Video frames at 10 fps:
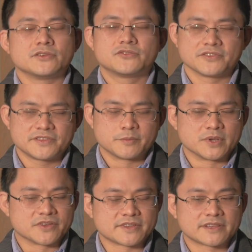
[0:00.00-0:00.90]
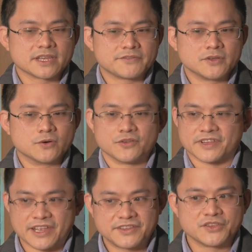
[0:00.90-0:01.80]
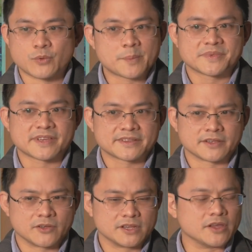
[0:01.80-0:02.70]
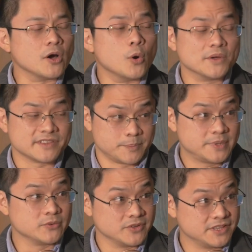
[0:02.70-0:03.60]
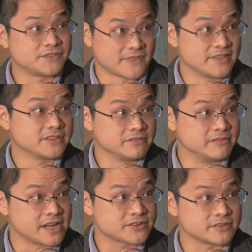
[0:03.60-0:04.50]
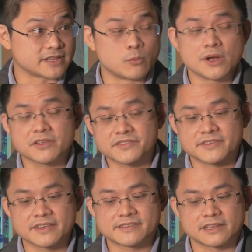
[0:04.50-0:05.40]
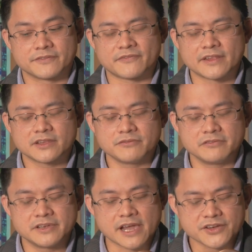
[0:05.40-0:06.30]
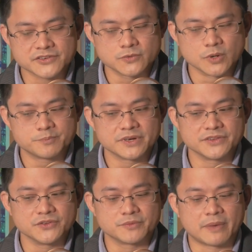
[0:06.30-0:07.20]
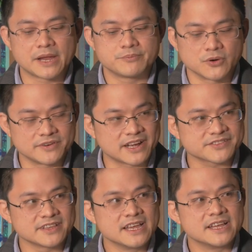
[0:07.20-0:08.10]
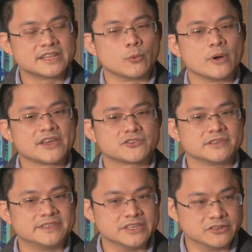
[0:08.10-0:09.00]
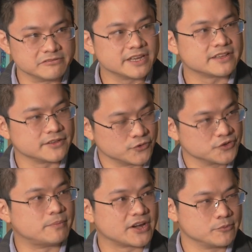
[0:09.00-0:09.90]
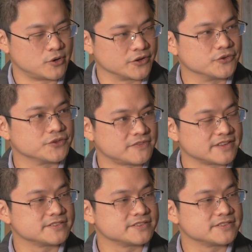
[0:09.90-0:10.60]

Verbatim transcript: That's interesting because mm. I think if you go on 80s websites, they, they always appeal to this Fenton reaction. And what you're saying is that mm. the Fenton hmm. reaction would produce byproducts that will actually degrade those biomolecules